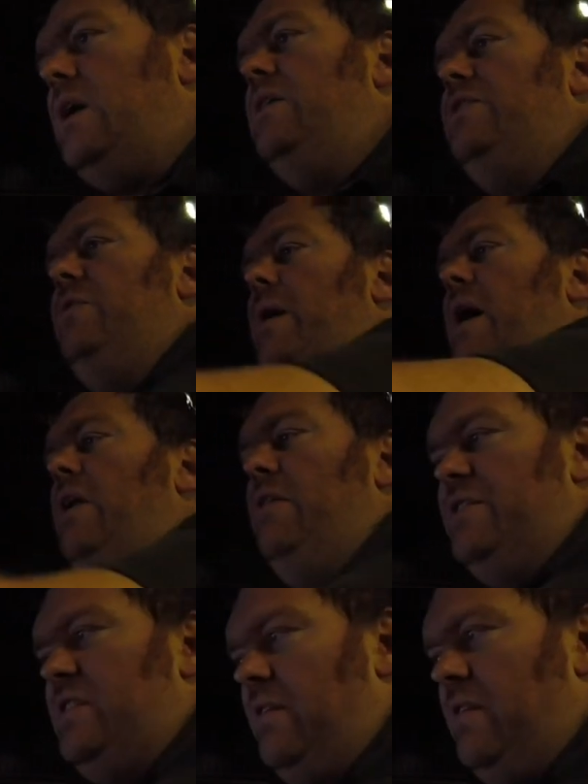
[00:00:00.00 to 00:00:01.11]
let's do like one
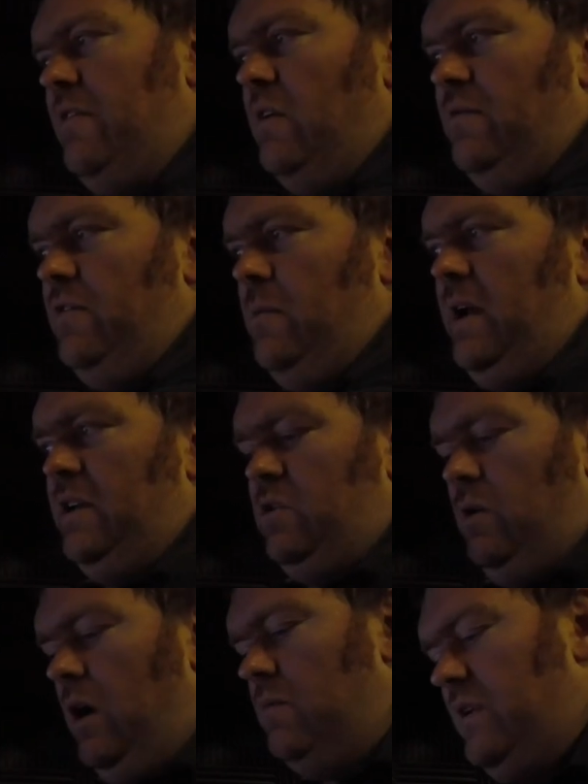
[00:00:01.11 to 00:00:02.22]
hundred seventy-five foot-pound of
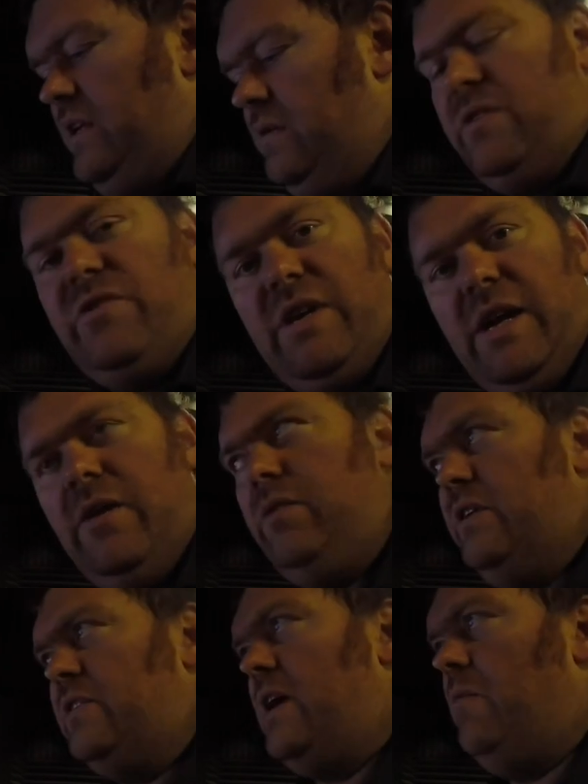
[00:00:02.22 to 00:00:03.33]
torque. Hopefully, you can see it on
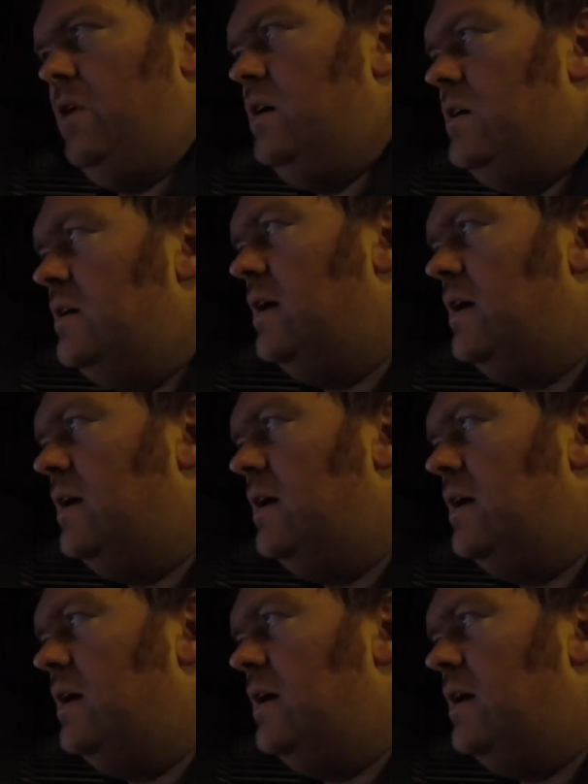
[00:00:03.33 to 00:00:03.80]
this camera.